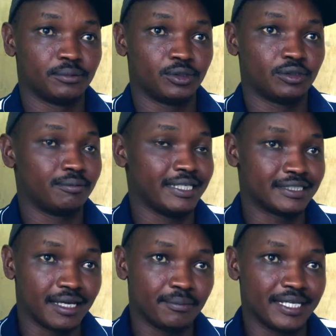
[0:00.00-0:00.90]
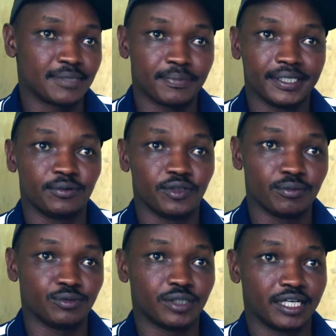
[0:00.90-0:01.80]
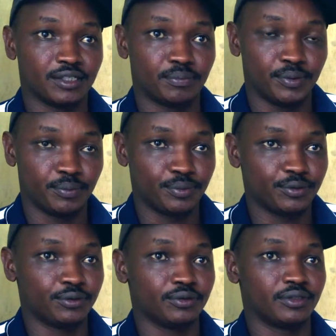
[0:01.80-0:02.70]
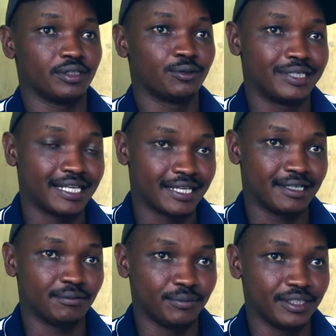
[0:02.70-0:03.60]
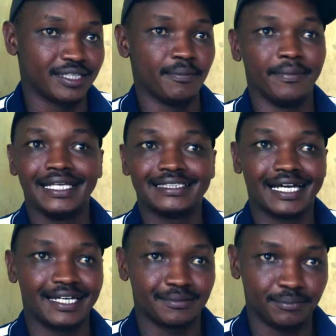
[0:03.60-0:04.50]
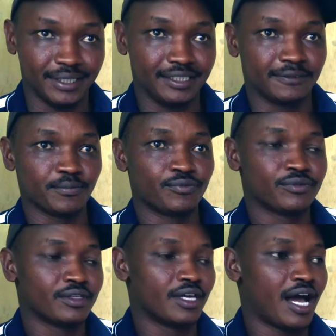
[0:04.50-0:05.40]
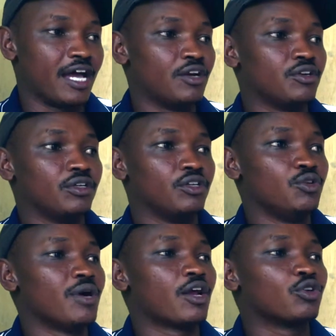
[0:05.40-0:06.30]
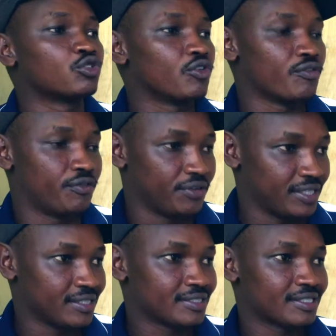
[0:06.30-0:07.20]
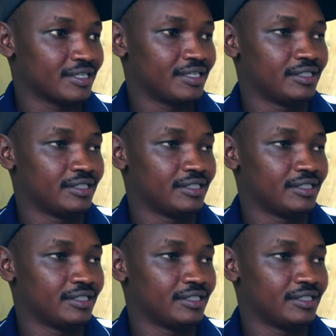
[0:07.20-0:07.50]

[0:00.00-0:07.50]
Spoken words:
All my time I spent with Muungano people older than me, they mentored me. I knew a lot of things.